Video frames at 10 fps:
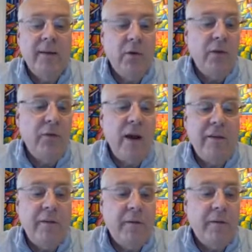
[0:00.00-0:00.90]
So if you
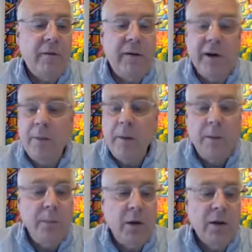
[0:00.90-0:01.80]
have very
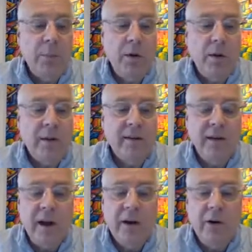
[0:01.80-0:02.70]
multiple
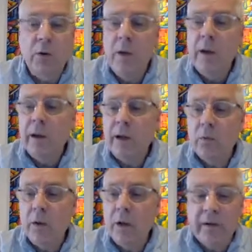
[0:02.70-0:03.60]
scenario,
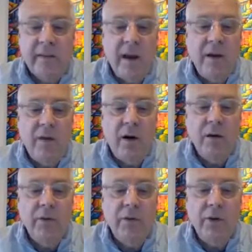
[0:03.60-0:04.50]
it will or save
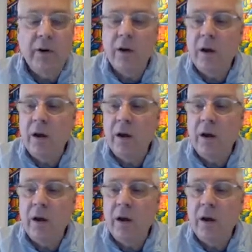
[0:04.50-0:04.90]
all of your